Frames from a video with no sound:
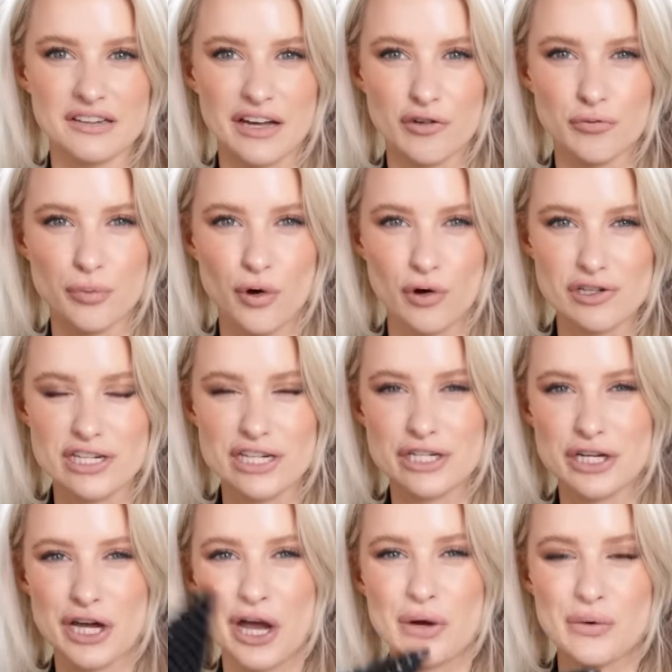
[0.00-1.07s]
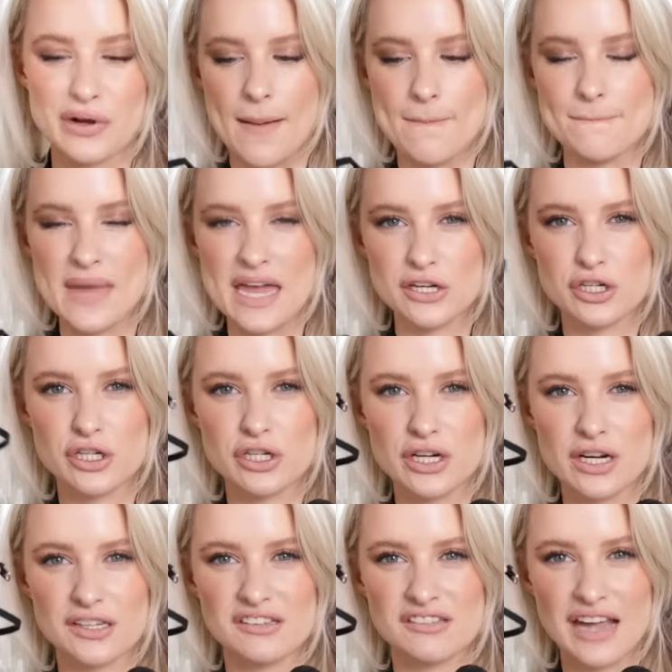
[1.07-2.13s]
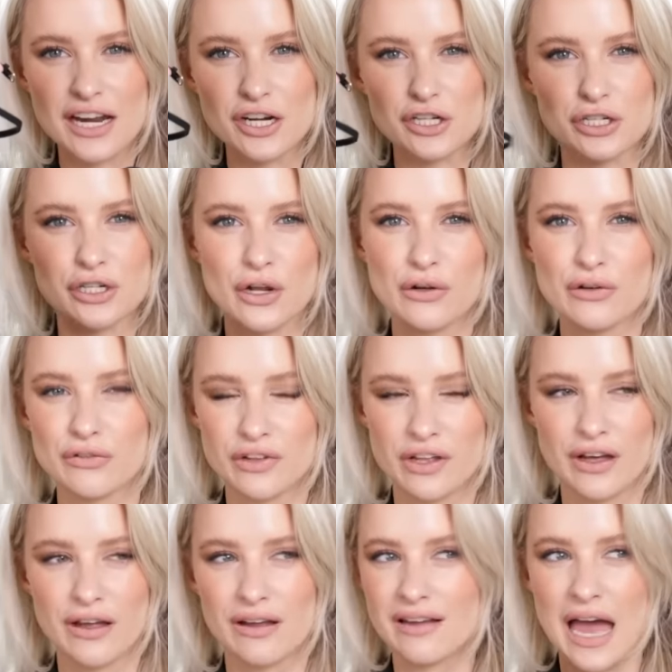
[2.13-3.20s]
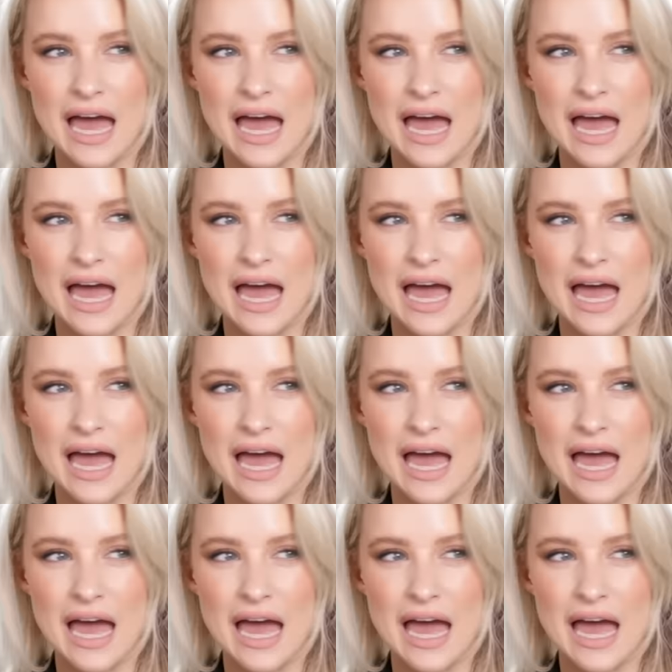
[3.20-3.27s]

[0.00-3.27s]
kind of pointy toe and a mesh section over,